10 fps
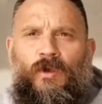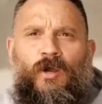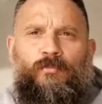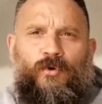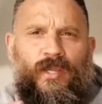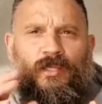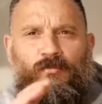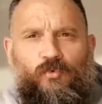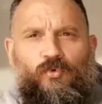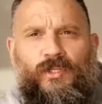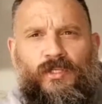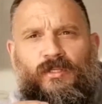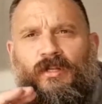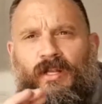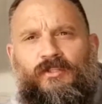I pray in the
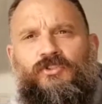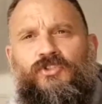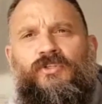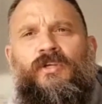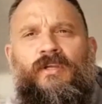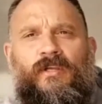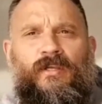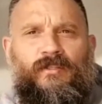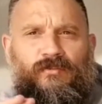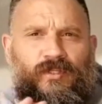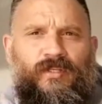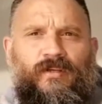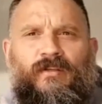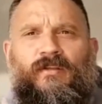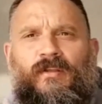morning, lunch,
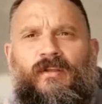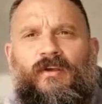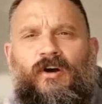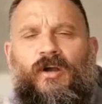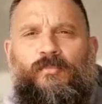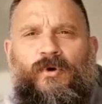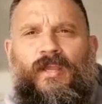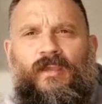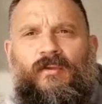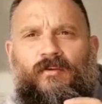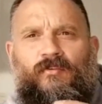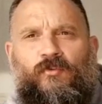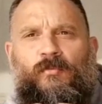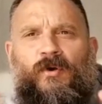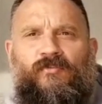dinner. I pray
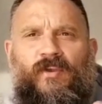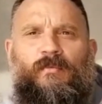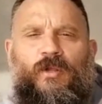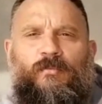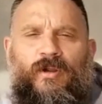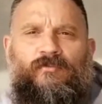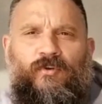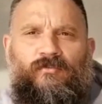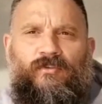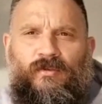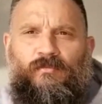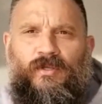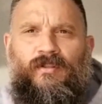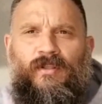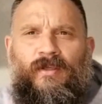for my family, I pray for everything,
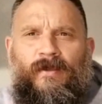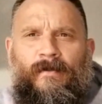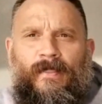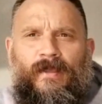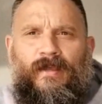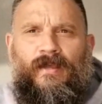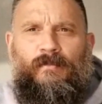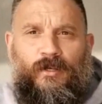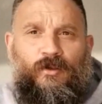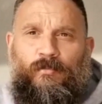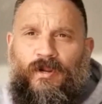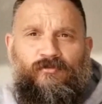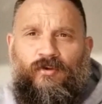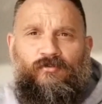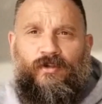but and I pray
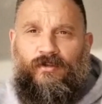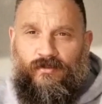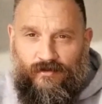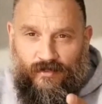for everyone.